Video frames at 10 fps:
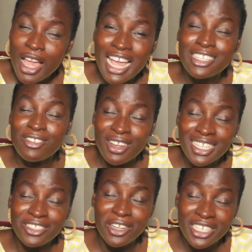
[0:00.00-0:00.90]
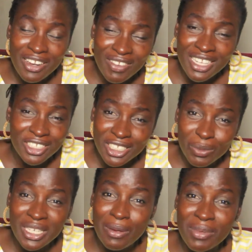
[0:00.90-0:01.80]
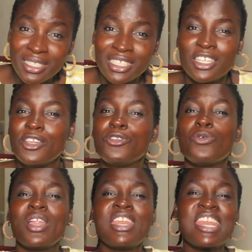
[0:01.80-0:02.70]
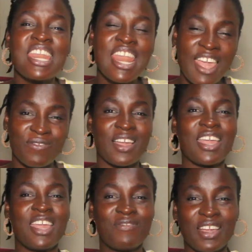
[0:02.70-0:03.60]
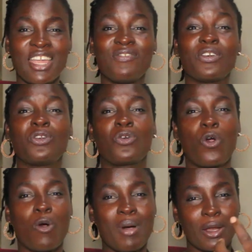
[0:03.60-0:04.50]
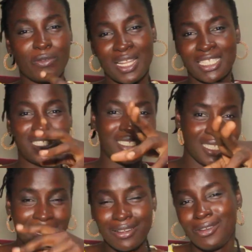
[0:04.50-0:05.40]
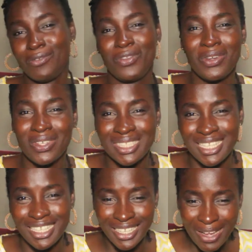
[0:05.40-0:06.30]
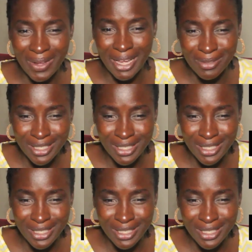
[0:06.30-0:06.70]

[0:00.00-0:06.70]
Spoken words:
as long as you're in that relationship with that person, you are never, ever, ever going to come out of that shell of yours. You get what I'm